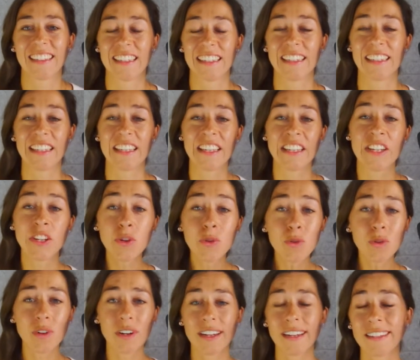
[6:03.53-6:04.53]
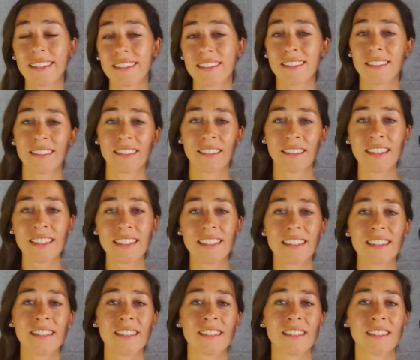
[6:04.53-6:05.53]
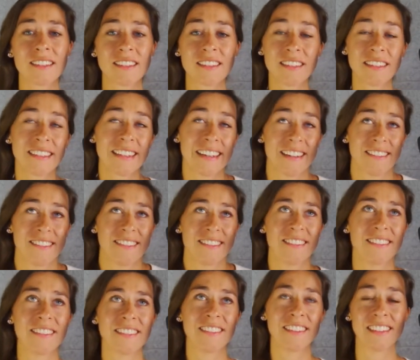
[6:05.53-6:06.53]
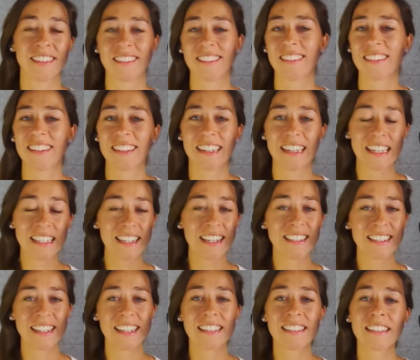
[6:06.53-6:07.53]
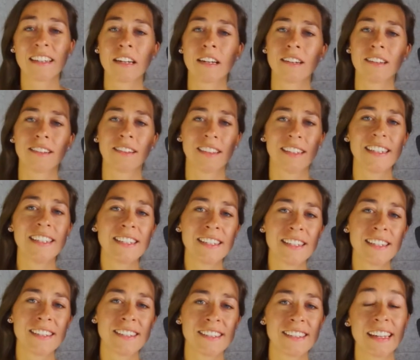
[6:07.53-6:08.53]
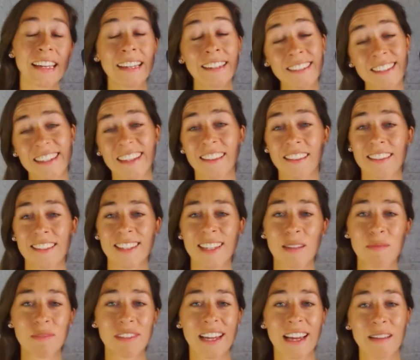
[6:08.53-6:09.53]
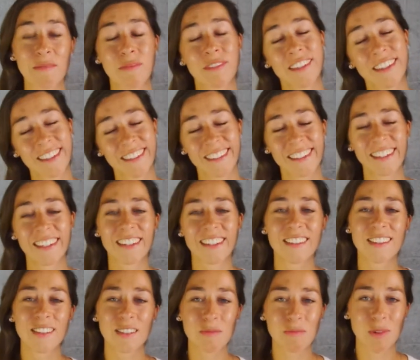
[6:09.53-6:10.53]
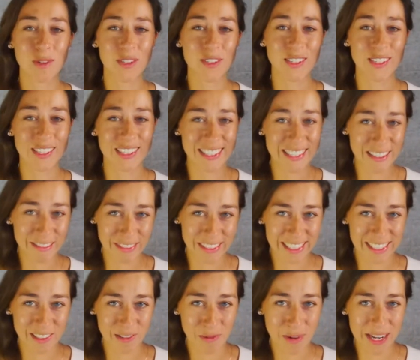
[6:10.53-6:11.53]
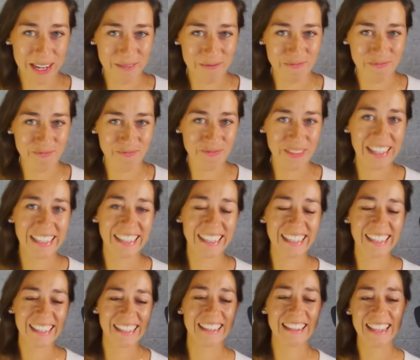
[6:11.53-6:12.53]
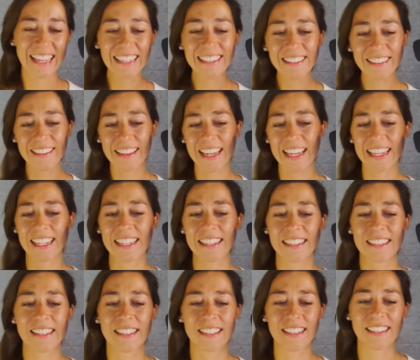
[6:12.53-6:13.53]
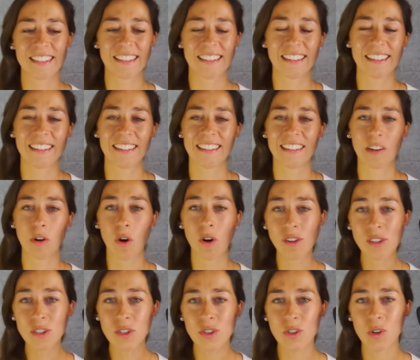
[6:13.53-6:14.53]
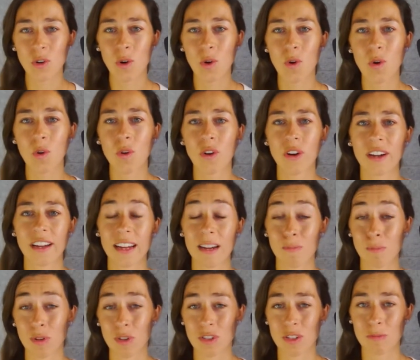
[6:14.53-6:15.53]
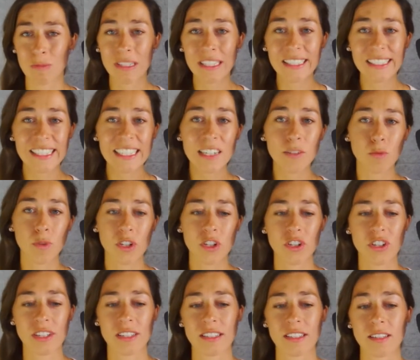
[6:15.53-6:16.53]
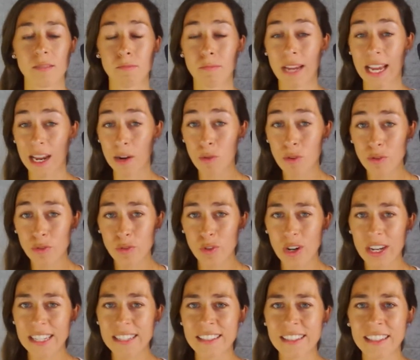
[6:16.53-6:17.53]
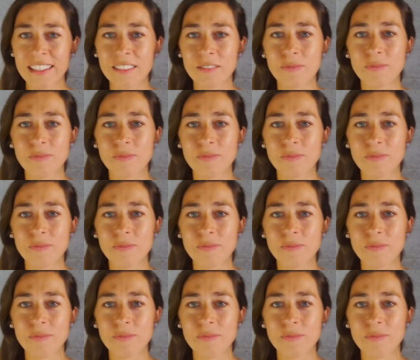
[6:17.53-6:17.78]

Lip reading: new, and this is, yeah, the, as I said, the easiest and at the same time the most difficult way. Then there is also a possibility, which is paraphrasing.